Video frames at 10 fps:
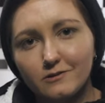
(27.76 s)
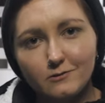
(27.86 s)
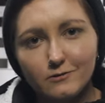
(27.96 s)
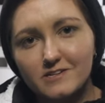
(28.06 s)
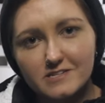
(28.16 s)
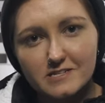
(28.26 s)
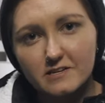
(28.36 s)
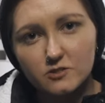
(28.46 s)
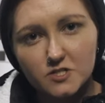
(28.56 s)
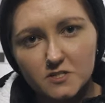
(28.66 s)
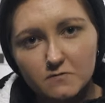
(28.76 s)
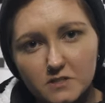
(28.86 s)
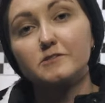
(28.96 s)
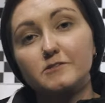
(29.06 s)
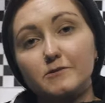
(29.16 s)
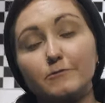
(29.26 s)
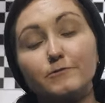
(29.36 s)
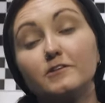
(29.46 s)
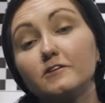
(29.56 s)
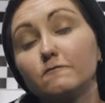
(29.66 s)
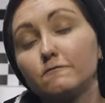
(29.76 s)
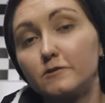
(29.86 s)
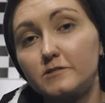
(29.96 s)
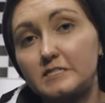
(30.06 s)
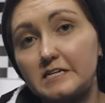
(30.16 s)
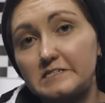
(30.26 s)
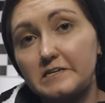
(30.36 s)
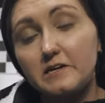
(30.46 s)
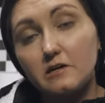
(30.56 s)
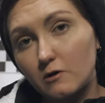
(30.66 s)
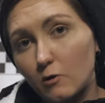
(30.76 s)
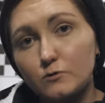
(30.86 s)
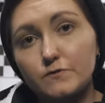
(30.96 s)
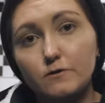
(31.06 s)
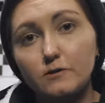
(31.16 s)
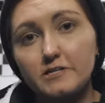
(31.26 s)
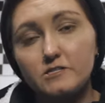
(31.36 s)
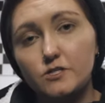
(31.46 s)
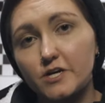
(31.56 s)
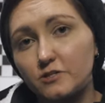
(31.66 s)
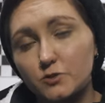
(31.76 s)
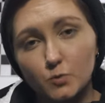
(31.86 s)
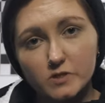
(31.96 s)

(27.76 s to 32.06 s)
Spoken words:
you'll understand the gist of it. So the first AC calls for a lens change.